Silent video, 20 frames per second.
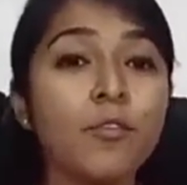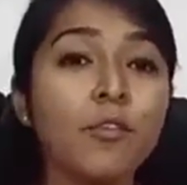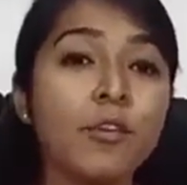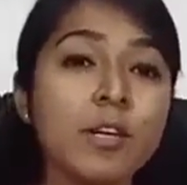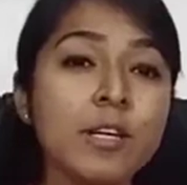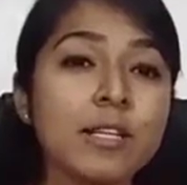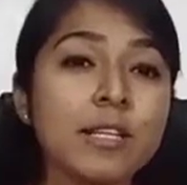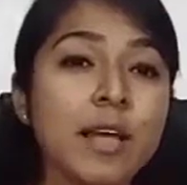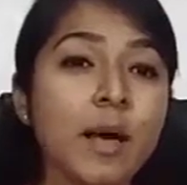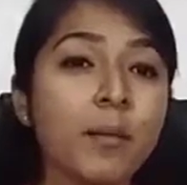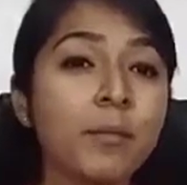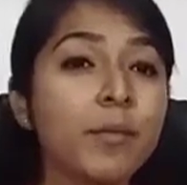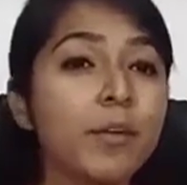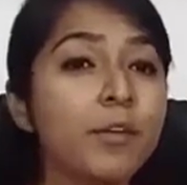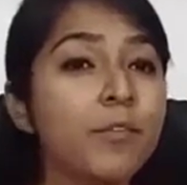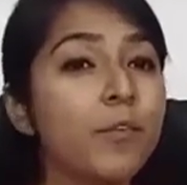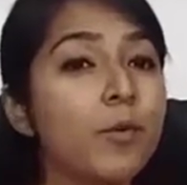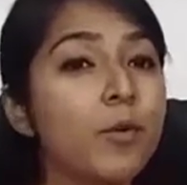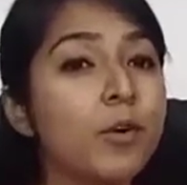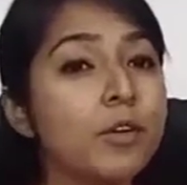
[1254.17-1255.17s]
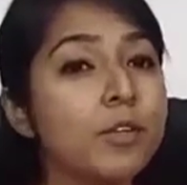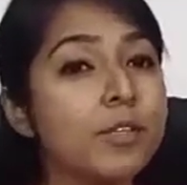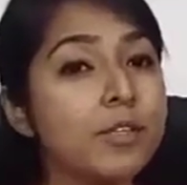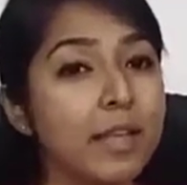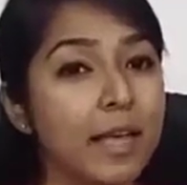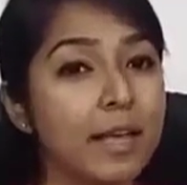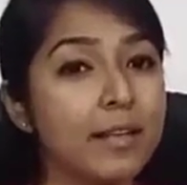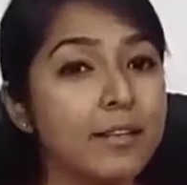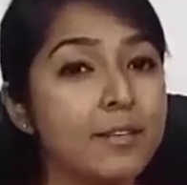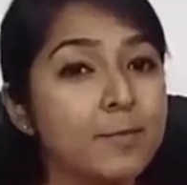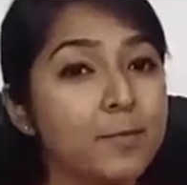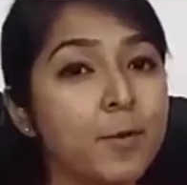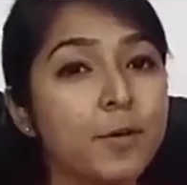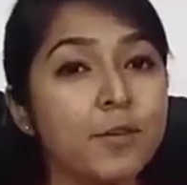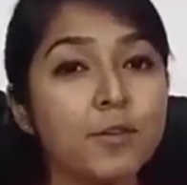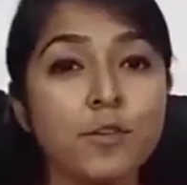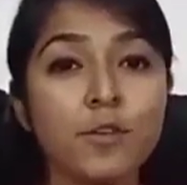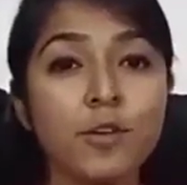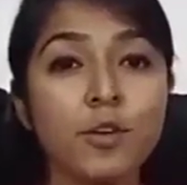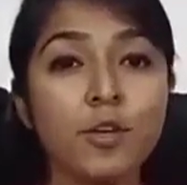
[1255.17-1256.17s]
For example, if you're a
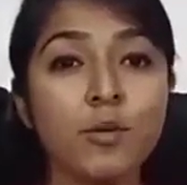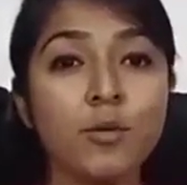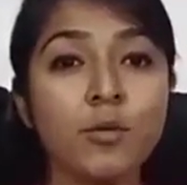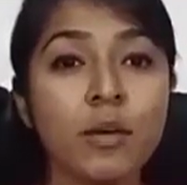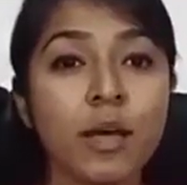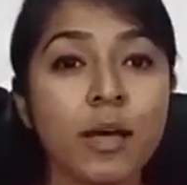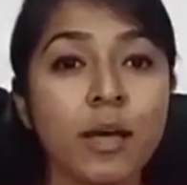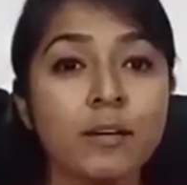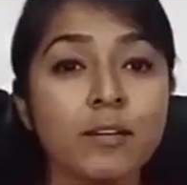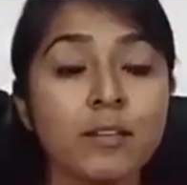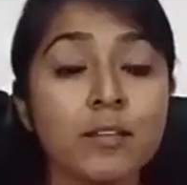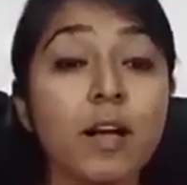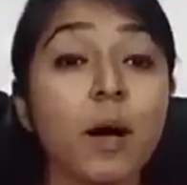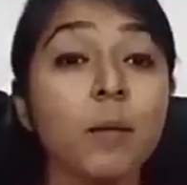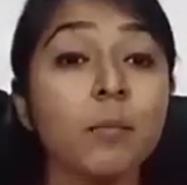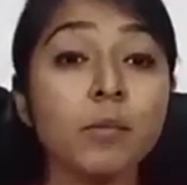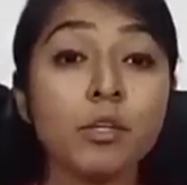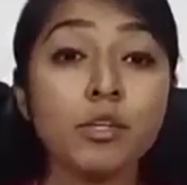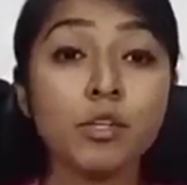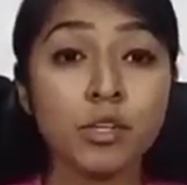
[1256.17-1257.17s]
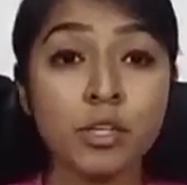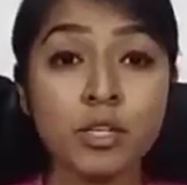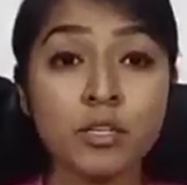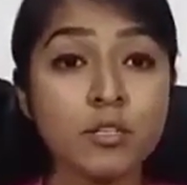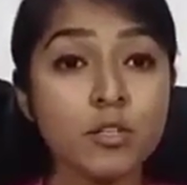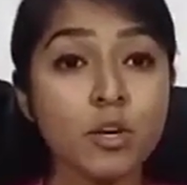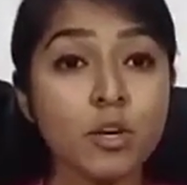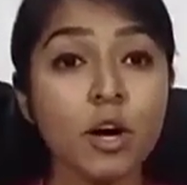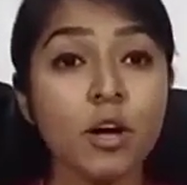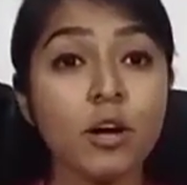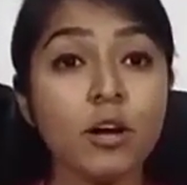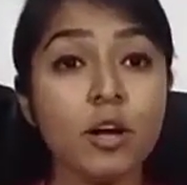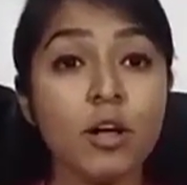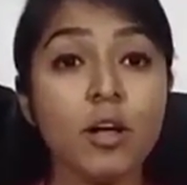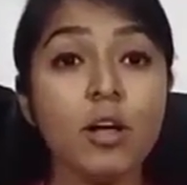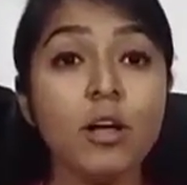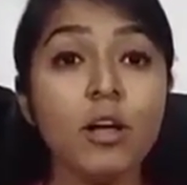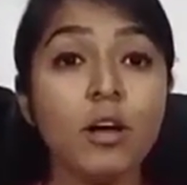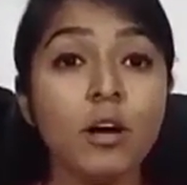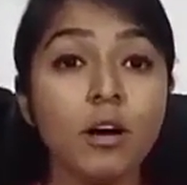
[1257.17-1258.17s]
salesperson and you get commission as your
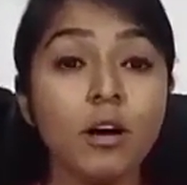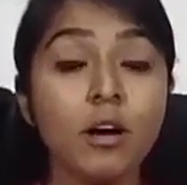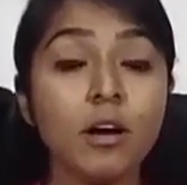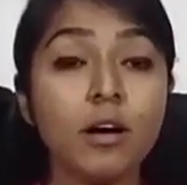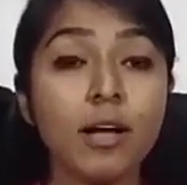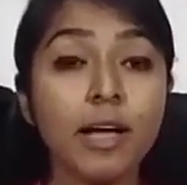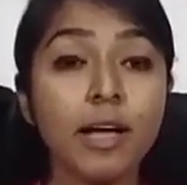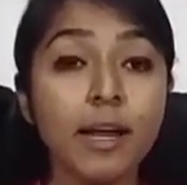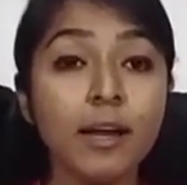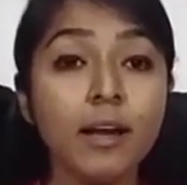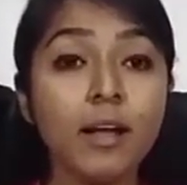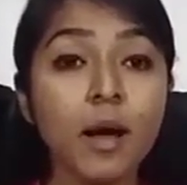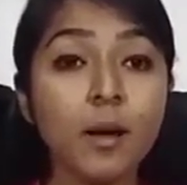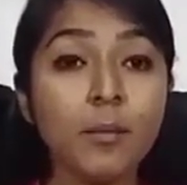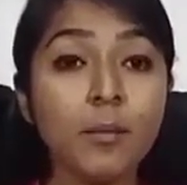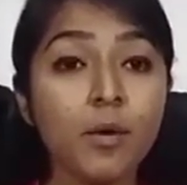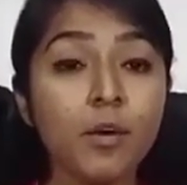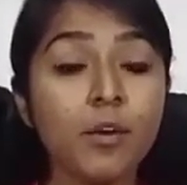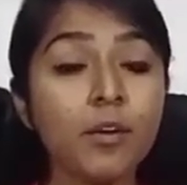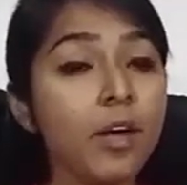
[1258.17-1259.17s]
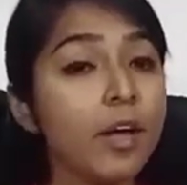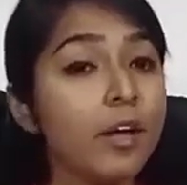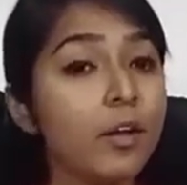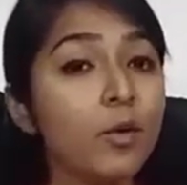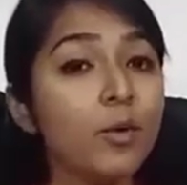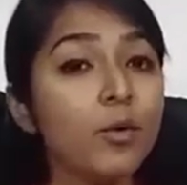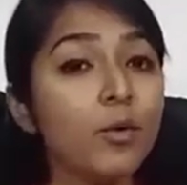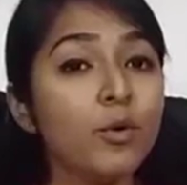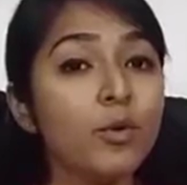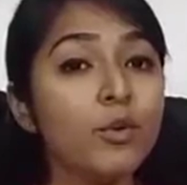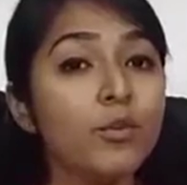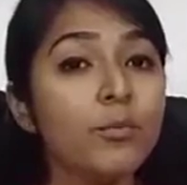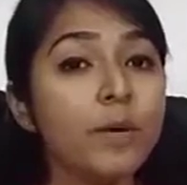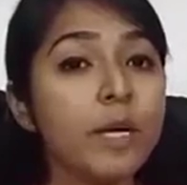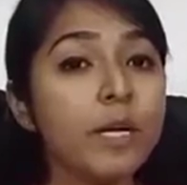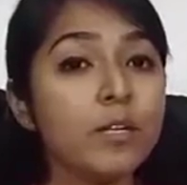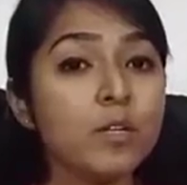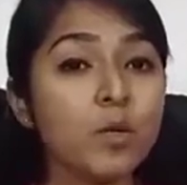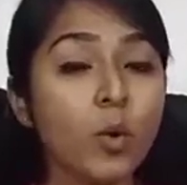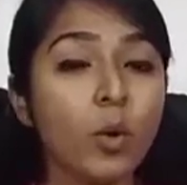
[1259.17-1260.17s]
income, alright, you've
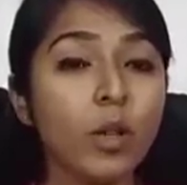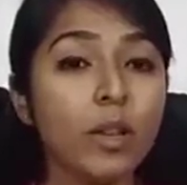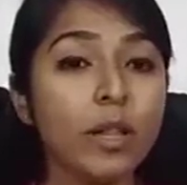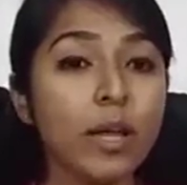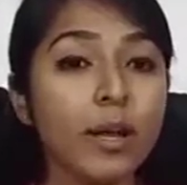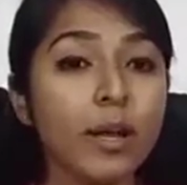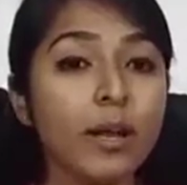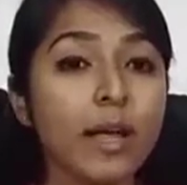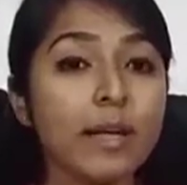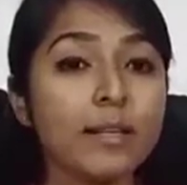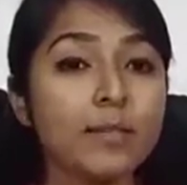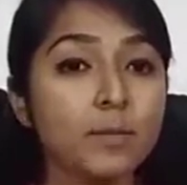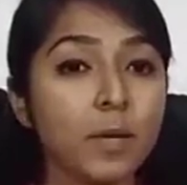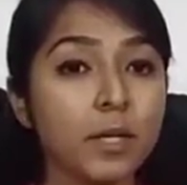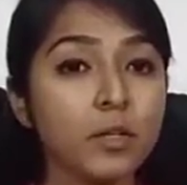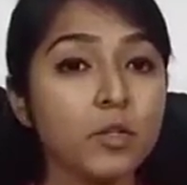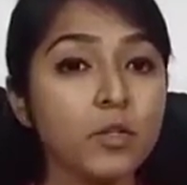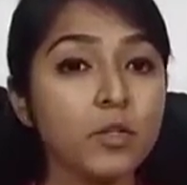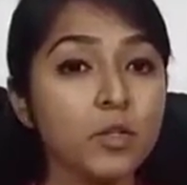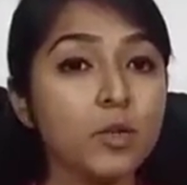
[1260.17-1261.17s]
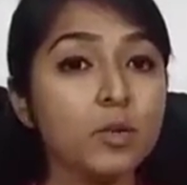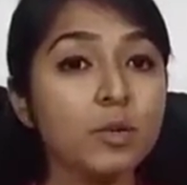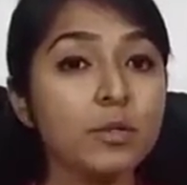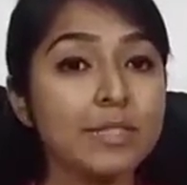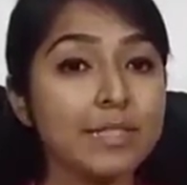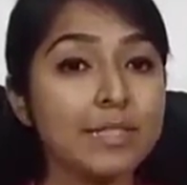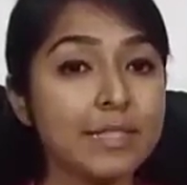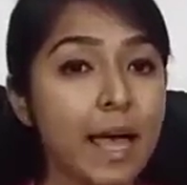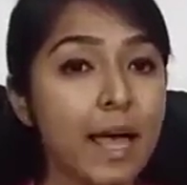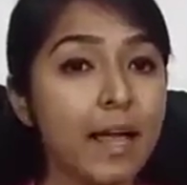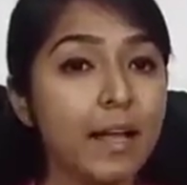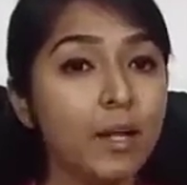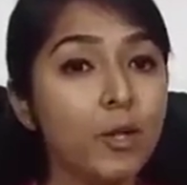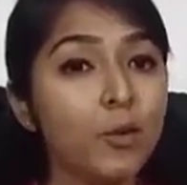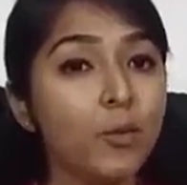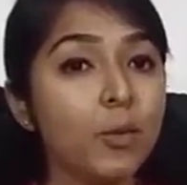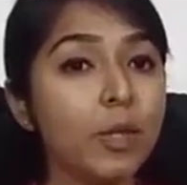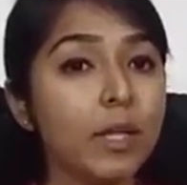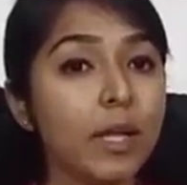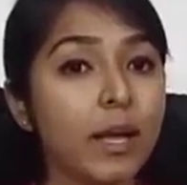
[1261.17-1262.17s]
been told that as much as you sell,
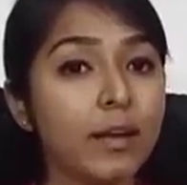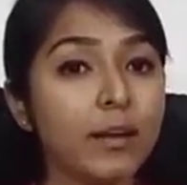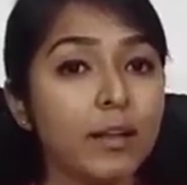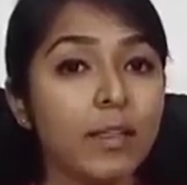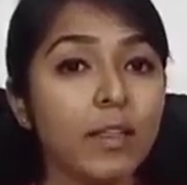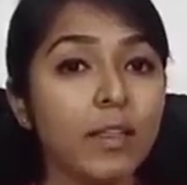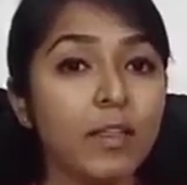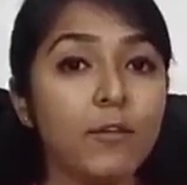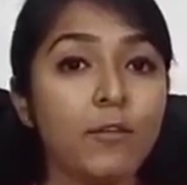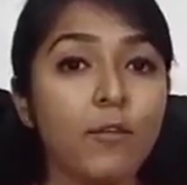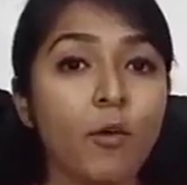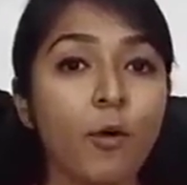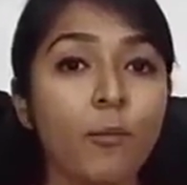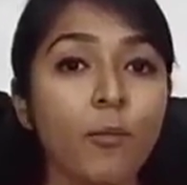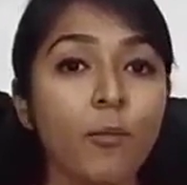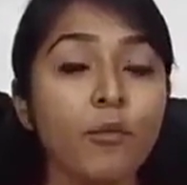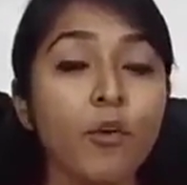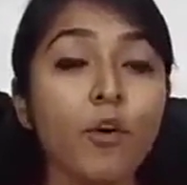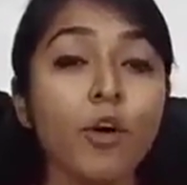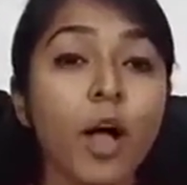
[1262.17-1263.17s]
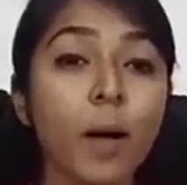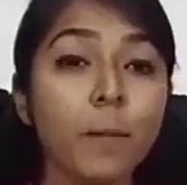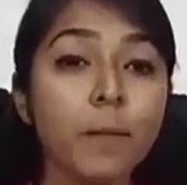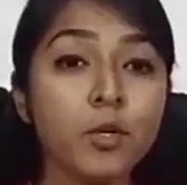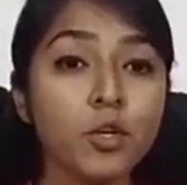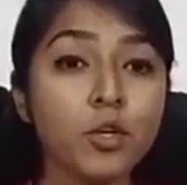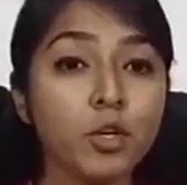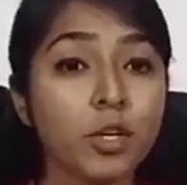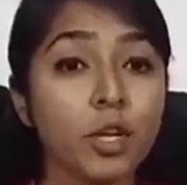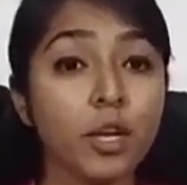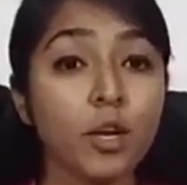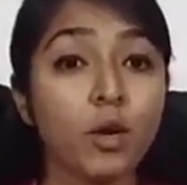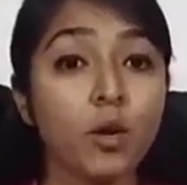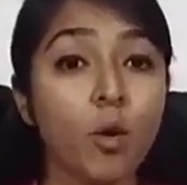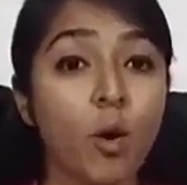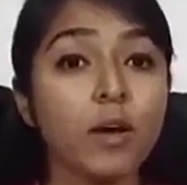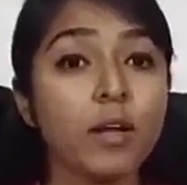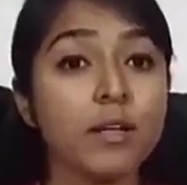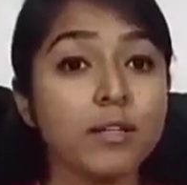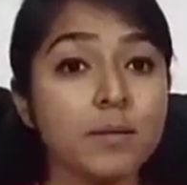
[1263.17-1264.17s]
you will get in the form of your commission and
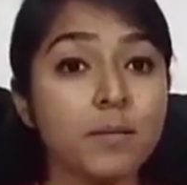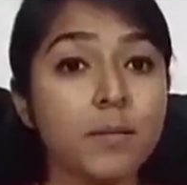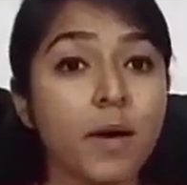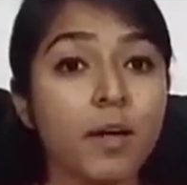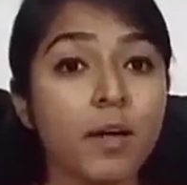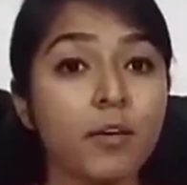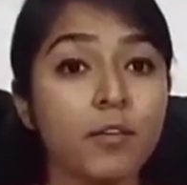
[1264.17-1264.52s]
not as a part